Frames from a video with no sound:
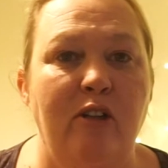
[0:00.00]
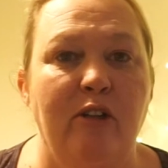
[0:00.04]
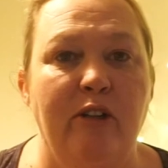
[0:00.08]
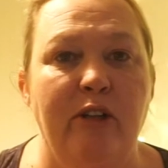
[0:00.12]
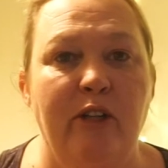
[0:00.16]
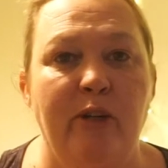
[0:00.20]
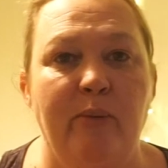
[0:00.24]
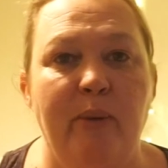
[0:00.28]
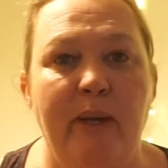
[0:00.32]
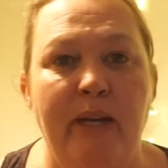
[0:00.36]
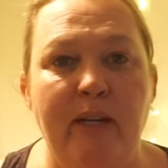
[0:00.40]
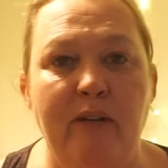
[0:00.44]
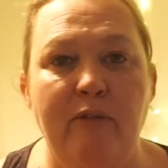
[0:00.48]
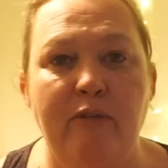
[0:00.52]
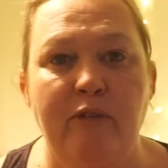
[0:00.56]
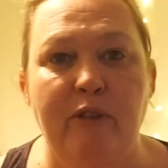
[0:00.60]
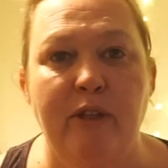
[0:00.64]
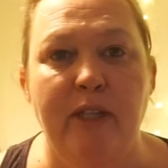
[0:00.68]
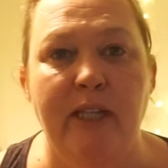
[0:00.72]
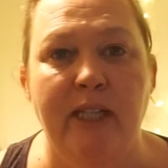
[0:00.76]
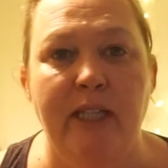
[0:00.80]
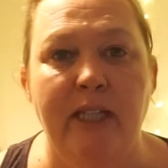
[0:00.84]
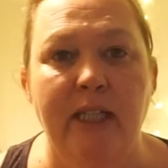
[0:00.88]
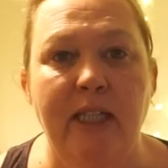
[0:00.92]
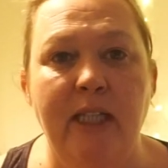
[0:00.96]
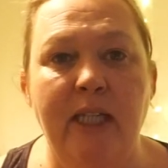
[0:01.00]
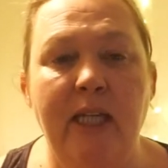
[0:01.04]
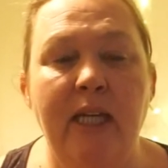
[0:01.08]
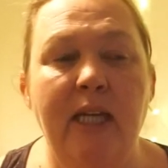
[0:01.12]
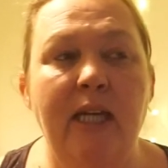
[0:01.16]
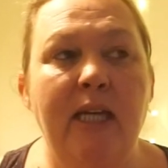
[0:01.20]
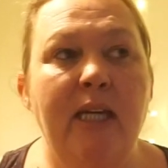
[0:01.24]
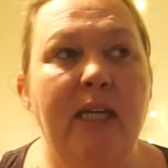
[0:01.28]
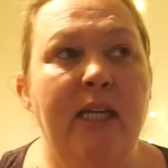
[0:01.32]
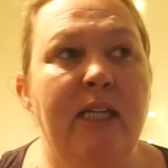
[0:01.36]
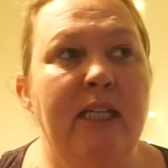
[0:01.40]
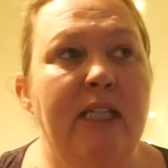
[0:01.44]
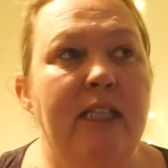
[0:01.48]
or you're waiting for that.
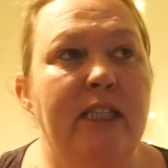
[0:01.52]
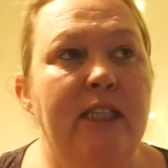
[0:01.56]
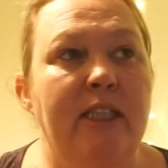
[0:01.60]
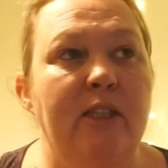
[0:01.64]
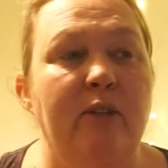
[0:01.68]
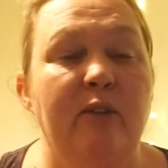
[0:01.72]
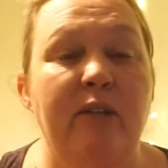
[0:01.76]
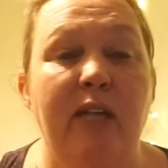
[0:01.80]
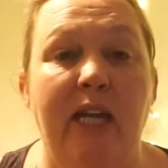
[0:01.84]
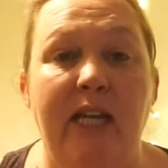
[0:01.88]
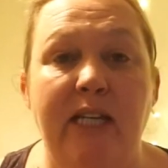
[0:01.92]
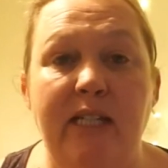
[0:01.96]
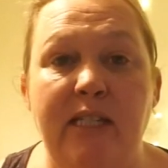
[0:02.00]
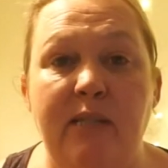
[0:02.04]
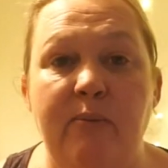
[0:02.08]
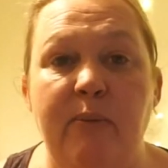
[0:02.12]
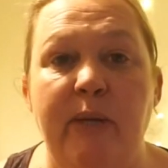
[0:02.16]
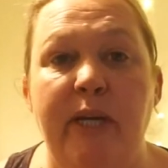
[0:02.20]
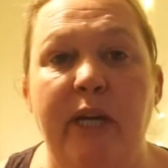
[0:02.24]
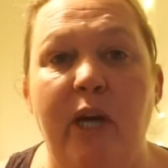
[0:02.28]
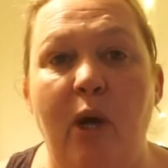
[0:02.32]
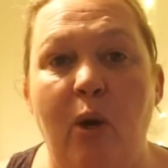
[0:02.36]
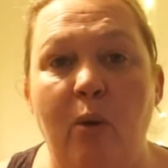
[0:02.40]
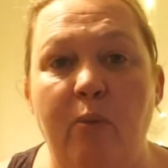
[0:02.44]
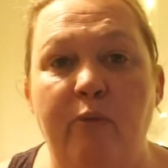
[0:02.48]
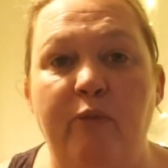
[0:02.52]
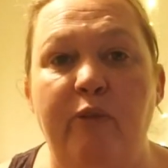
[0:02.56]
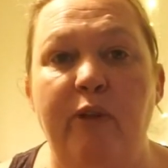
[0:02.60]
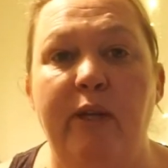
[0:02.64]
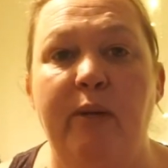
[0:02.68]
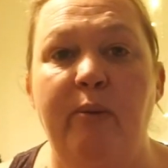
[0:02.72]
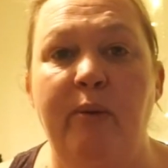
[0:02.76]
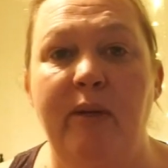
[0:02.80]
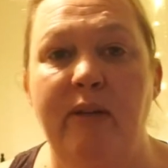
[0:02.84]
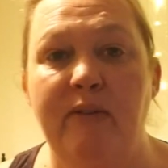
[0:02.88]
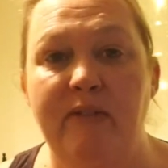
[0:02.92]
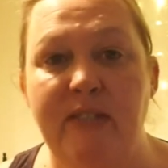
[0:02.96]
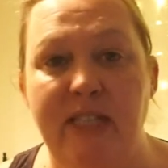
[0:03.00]
So next week hopefully
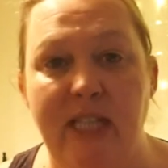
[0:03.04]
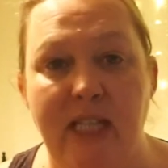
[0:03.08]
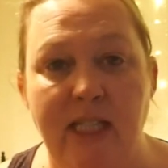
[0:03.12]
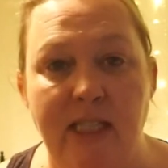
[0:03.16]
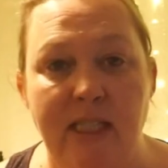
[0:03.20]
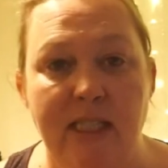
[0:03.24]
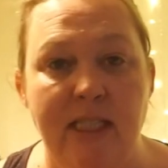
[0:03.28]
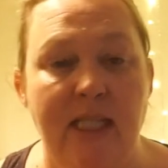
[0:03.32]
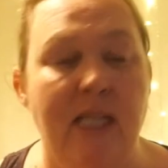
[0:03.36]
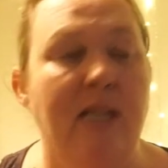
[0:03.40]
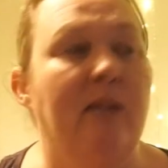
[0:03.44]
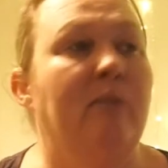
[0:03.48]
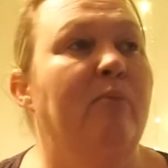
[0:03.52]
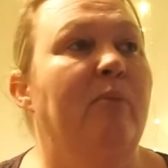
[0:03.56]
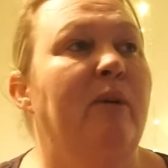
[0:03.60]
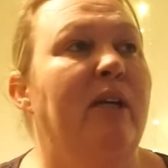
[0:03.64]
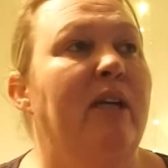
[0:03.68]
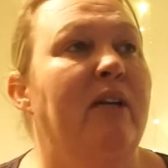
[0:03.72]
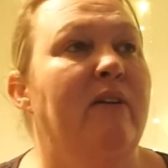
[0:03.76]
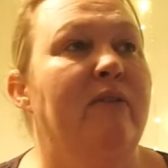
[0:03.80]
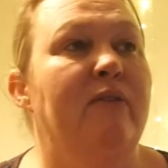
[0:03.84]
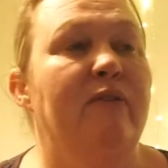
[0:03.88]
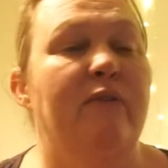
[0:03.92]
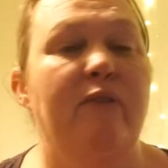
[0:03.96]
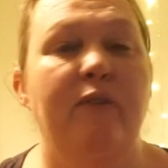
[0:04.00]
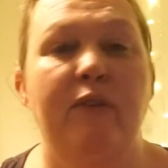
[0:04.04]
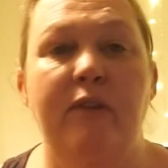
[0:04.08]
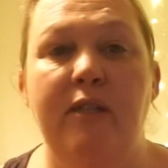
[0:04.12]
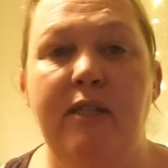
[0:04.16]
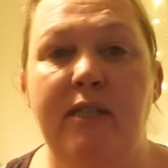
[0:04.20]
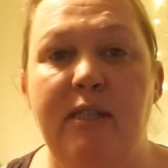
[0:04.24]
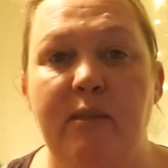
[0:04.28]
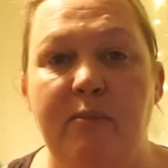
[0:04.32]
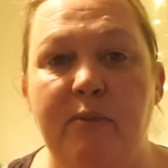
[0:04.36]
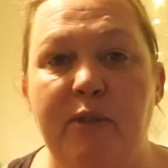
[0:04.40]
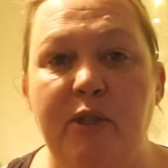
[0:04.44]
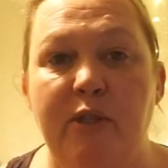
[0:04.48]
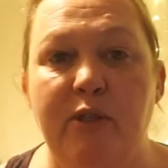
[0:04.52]
we'll have settled down, we'll have
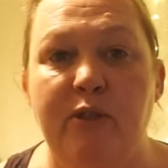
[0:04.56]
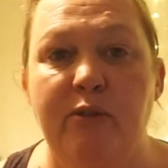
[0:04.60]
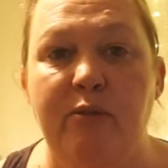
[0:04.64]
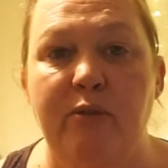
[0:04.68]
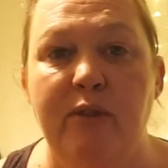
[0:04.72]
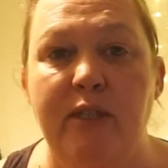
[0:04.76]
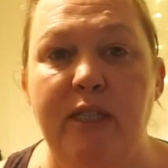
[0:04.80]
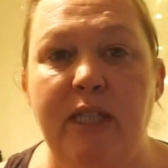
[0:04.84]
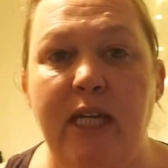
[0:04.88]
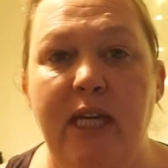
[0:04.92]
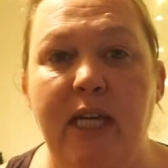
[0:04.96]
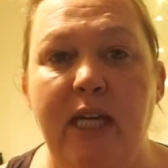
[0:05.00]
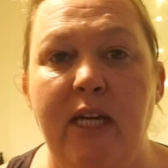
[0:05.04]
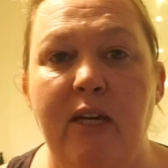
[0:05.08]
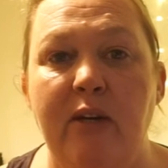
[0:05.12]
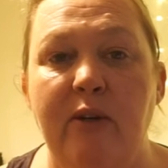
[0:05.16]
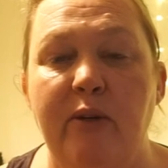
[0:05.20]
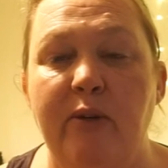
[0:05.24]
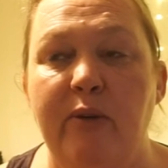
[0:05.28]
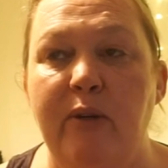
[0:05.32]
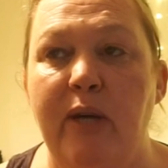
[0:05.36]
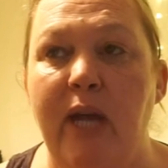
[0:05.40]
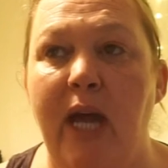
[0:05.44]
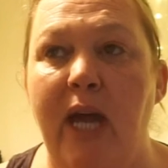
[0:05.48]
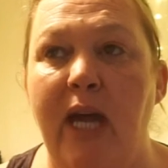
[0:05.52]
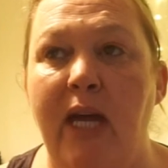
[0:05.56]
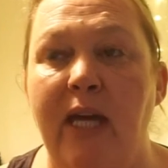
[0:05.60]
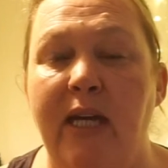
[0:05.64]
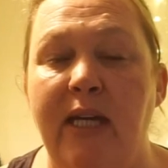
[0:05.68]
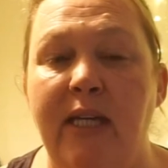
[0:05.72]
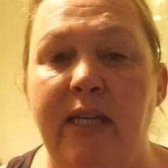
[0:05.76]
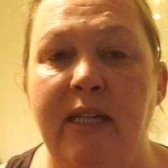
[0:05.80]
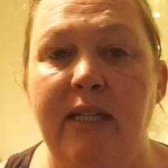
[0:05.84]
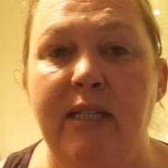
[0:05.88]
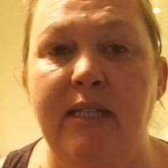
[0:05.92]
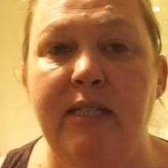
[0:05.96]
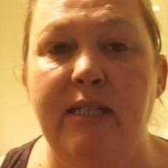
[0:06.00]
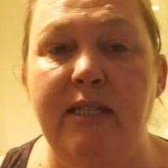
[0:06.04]
some sort of routine going,
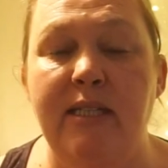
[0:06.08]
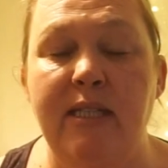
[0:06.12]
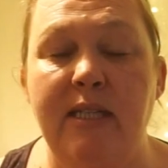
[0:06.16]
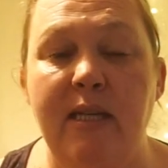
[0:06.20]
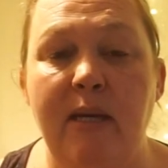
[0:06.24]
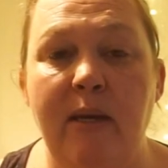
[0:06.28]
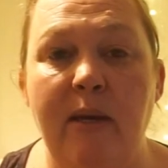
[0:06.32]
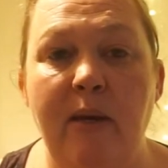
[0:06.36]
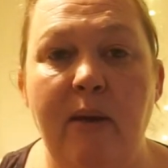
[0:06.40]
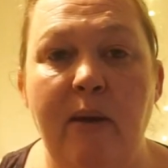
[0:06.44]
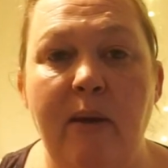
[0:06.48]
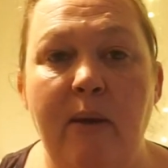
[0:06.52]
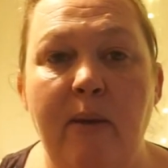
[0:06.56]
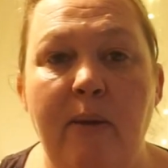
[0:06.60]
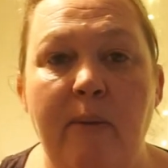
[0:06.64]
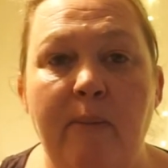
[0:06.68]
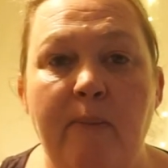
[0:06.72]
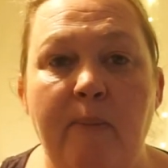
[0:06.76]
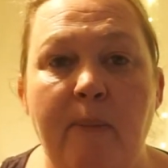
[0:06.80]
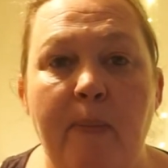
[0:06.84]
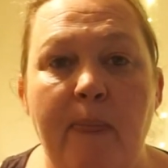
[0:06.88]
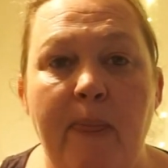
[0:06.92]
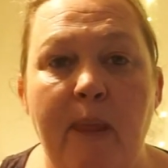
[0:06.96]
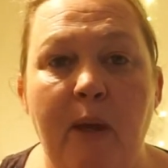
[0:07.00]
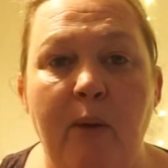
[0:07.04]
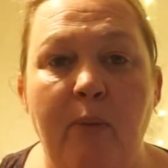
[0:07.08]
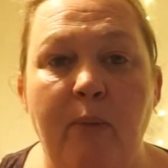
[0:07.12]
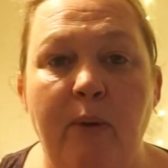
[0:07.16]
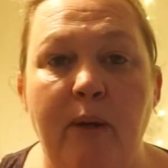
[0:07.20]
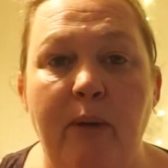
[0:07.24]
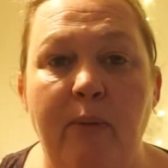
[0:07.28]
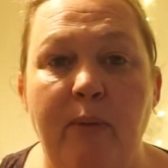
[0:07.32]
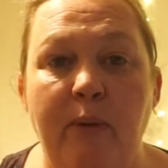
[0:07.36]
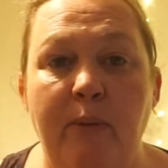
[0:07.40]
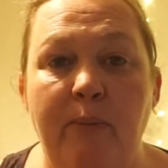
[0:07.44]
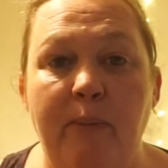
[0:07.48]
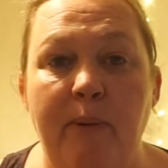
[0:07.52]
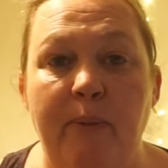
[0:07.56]
and we
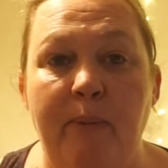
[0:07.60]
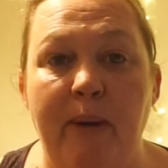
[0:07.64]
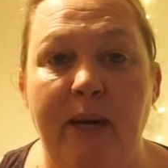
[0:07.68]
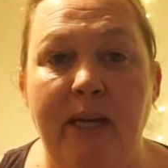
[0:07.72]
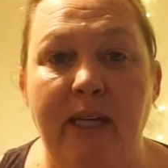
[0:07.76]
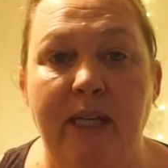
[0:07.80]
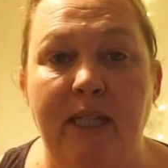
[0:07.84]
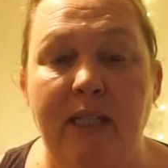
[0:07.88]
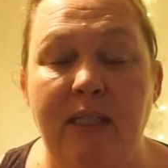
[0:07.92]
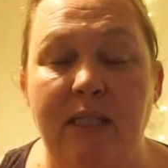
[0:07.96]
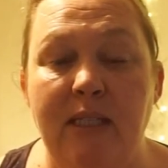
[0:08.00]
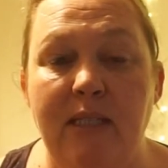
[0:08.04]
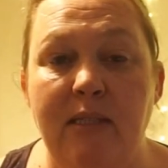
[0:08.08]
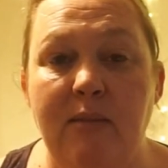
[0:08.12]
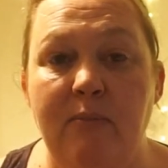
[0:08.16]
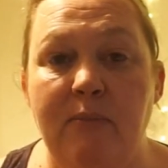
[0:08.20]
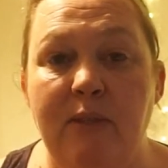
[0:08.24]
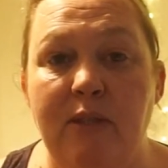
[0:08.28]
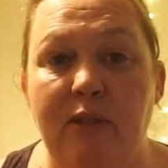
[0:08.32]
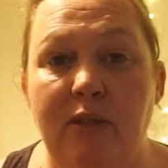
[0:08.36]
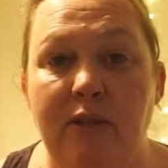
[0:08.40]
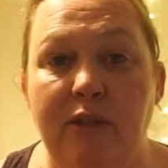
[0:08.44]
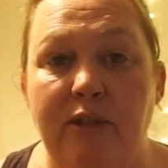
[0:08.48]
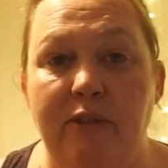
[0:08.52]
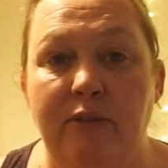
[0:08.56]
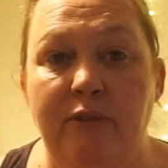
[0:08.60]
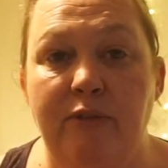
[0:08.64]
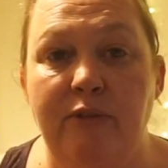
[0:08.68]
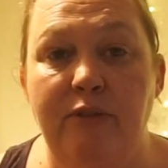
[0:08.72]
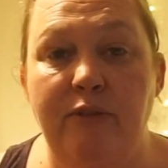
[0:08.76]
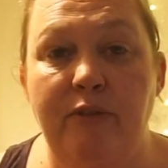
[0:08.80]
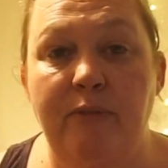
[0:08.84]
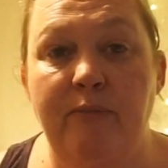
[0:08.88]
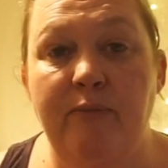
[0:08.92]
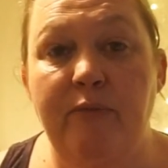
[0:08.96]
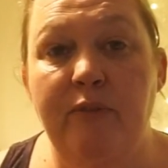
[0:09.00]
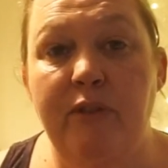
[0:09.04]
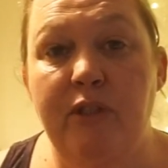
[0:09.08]
will be back into some sort of
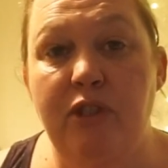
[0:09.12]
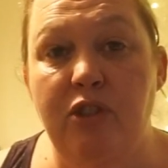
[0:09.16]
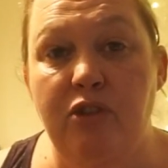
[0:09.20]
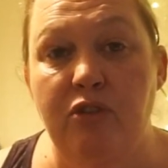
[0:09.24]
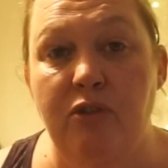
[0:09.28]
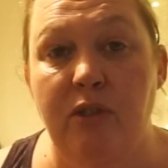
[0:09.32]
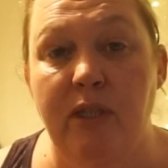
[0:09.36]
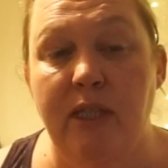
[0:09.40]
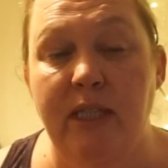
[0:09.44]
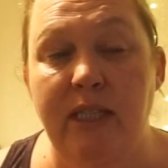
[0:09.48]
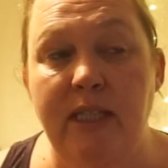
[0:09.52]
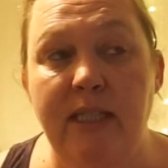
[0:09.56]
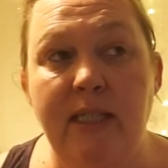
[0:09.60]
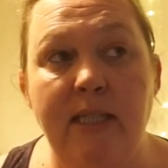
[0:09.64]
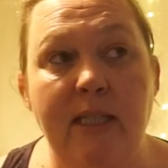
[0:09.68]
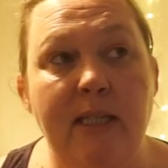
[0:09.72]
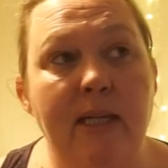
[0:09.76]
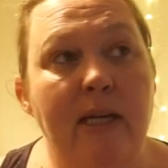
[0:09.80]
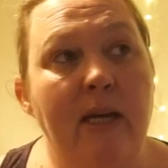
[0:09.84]
stride.